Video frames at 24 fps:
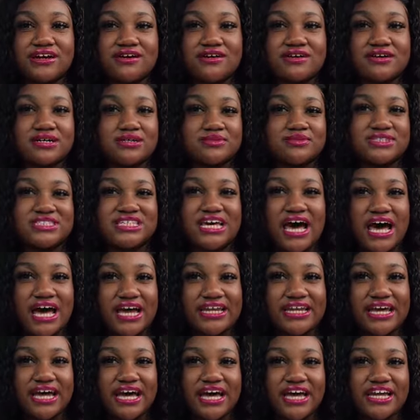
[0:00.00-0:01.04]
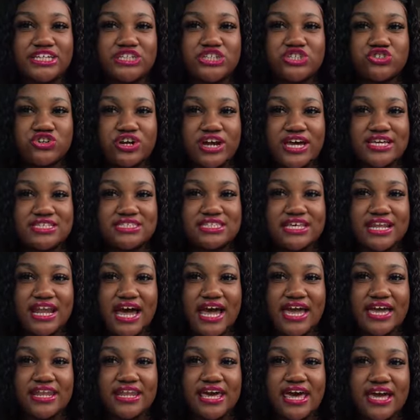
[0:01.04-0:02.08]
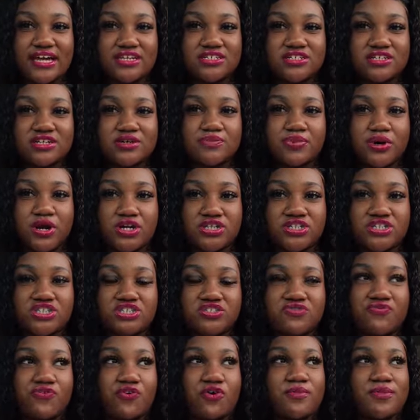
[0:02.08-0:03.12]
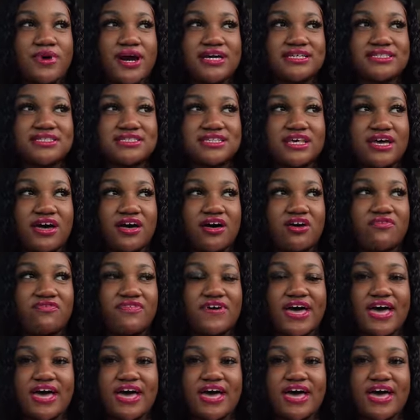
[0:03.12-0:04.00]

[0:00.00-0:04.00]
tie-dye dress that I had actually purchased for myself